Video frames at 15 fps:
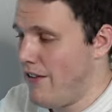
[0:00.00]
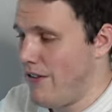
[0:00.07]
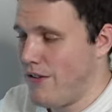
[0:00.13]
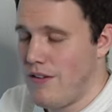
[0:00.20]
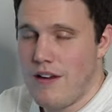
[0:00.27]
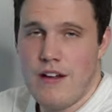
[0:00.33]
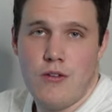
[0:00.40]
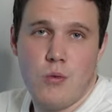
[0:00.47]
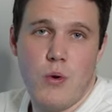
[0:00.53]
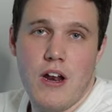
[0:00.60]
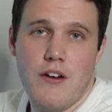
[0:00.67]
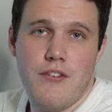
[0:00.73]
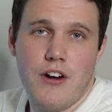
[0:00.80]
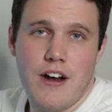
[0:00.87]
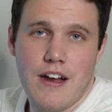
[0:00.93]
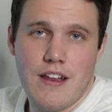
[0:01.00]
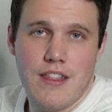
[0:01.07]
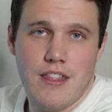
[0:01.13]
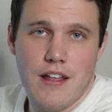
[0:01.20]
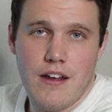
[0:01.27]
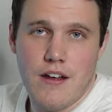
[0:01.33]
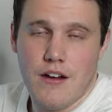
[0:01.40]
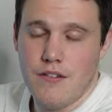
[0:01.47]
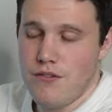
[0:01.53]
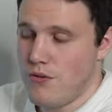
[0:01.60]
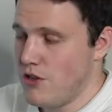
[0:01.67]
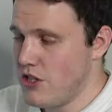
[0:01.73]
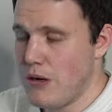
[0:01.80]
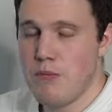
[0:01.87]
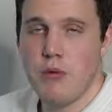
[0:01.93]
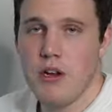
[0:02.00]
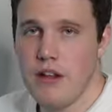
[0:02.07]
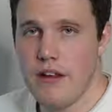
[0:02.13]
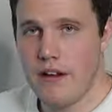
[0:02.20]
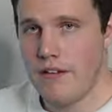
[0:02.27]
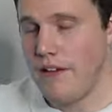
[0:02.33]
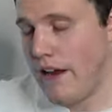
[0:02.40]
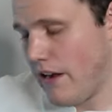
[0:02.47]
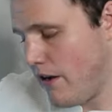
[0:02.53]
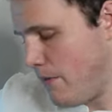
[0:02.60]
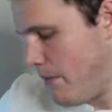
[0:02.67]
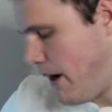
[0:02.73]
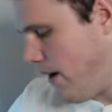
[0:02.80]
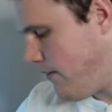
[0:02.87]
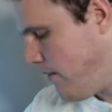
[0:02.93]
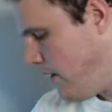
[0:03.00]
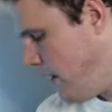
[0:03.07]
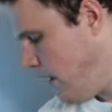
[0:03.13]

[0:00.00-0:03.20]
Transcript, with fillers: it's, it's whatever I can think of, which I'm really excited about.